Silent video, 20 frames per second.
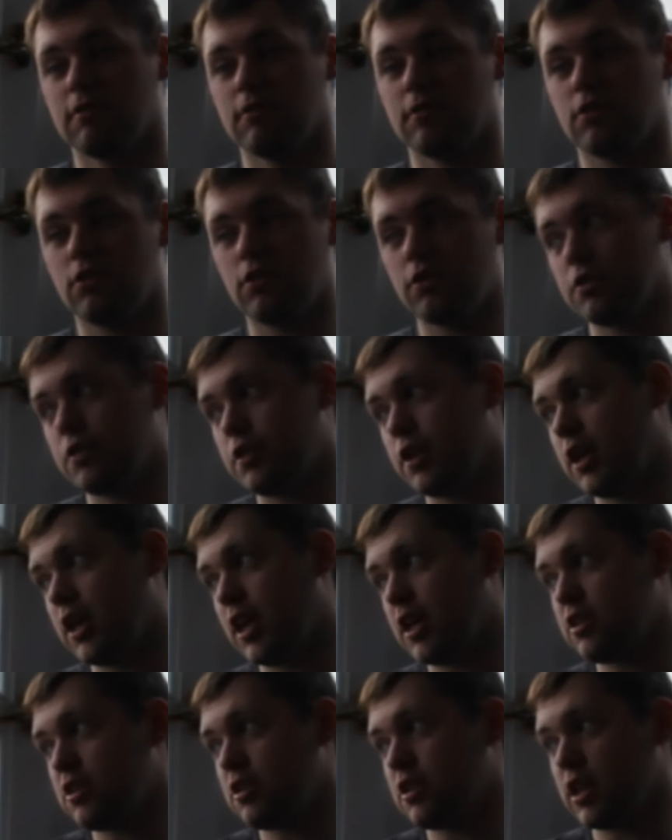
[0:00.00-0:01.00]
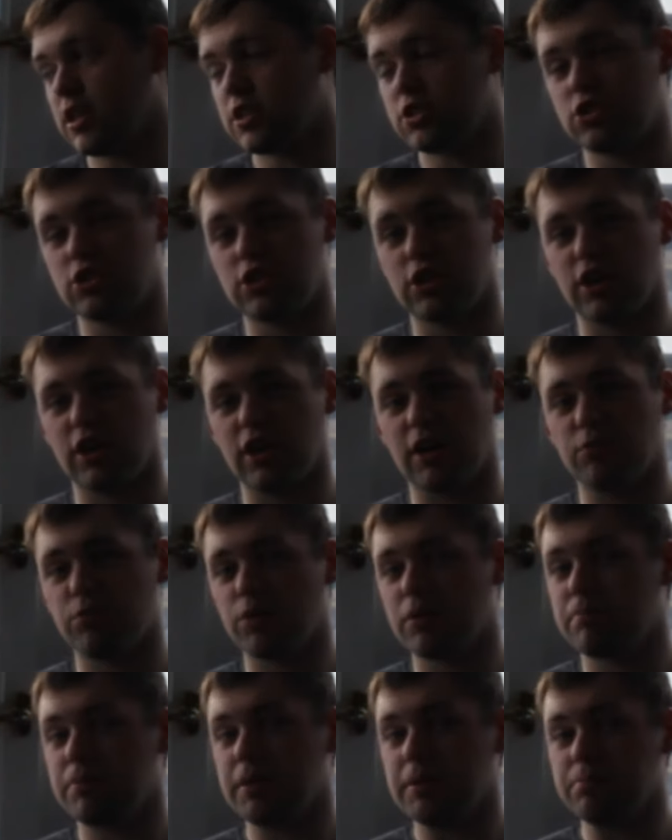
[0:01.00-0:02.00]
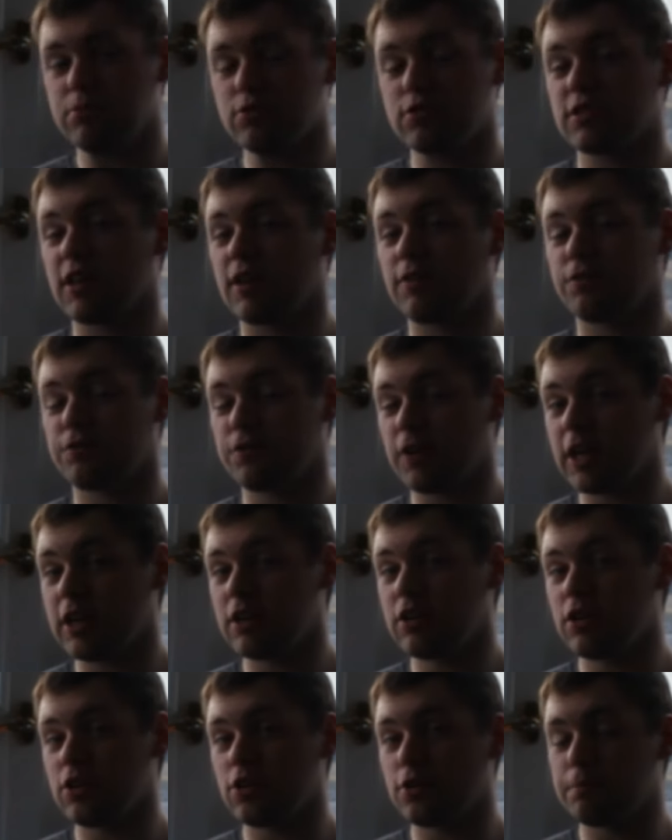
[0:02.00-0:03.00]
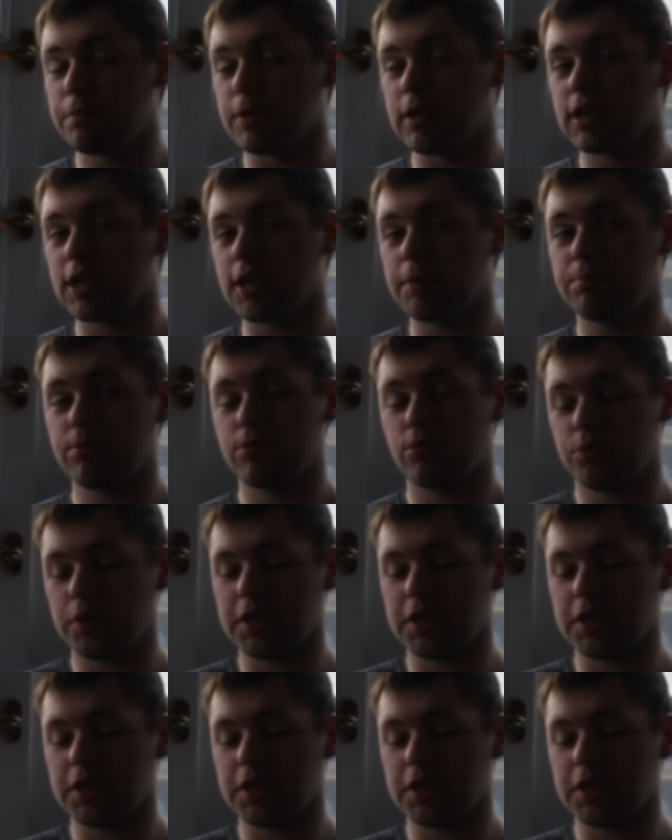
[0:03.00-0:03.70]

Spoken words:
Or the end of next year. And when people start finally opening up,